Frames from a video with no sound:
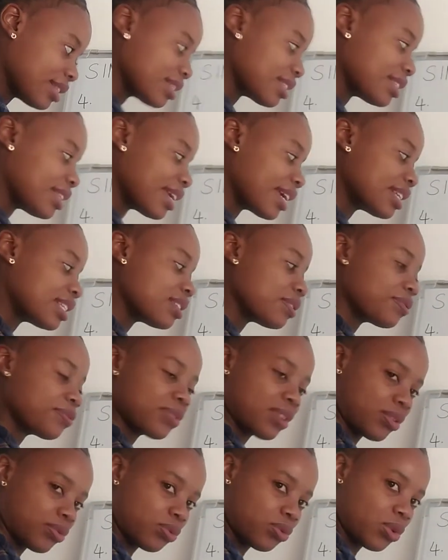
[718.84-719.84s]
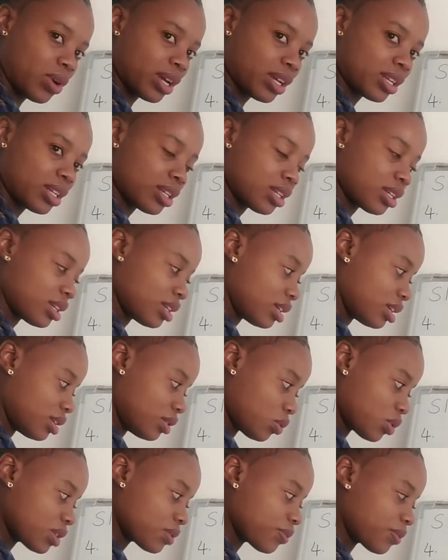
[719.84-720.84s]
is negative 5y,
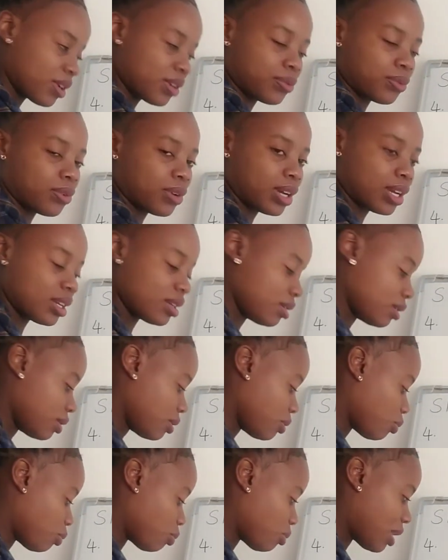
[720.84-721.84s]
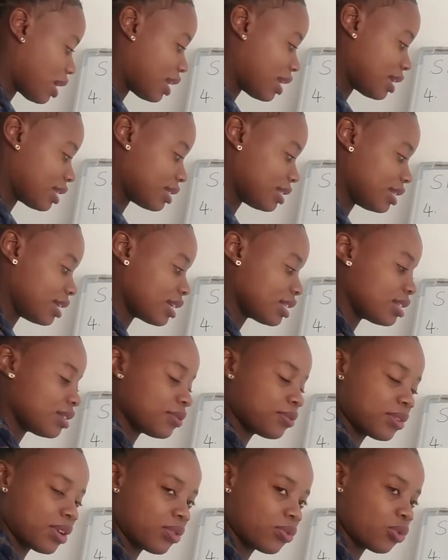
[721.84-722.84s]
not 5y minus
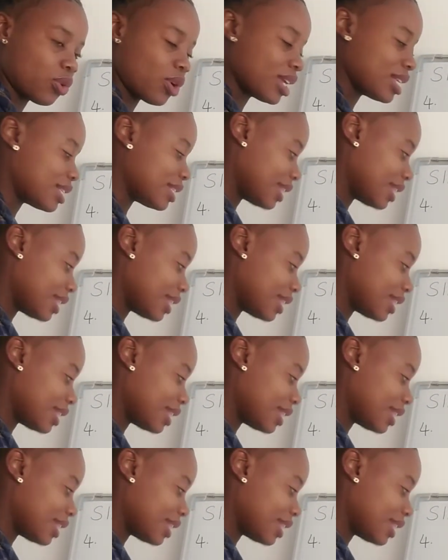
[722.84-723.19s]
negative 5y, is